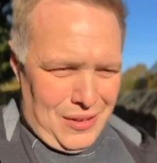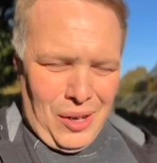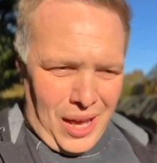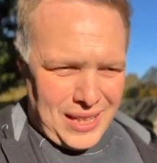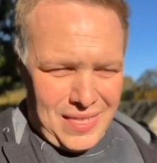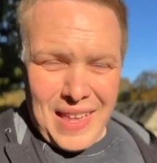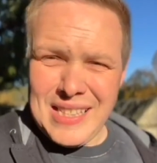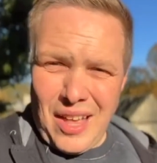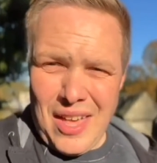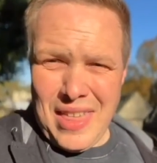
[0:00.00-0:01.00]
if you like,
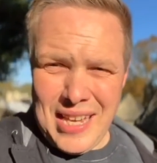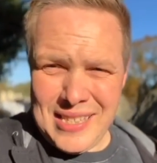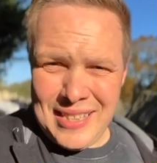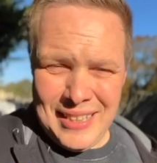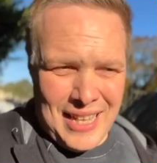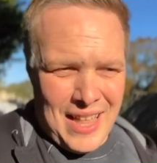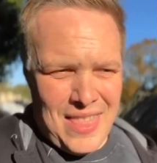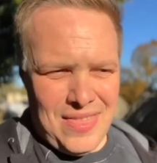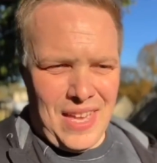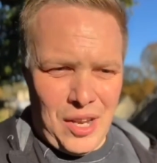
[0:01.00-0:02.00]
things like this,
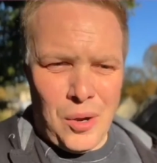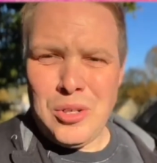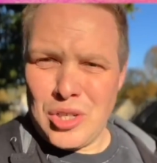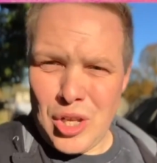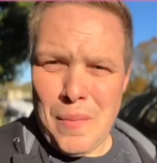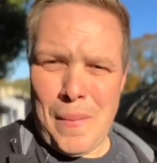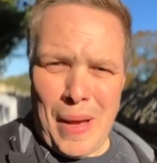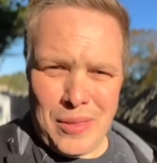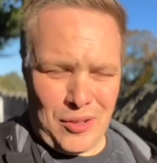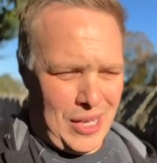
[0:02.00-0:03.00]
they don't just come
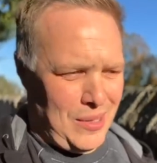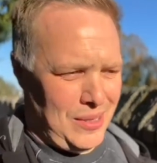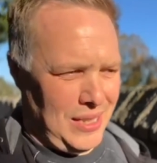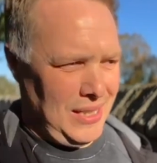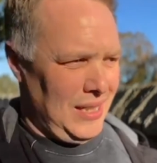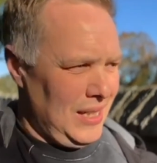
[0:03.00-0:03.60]
up out the ground.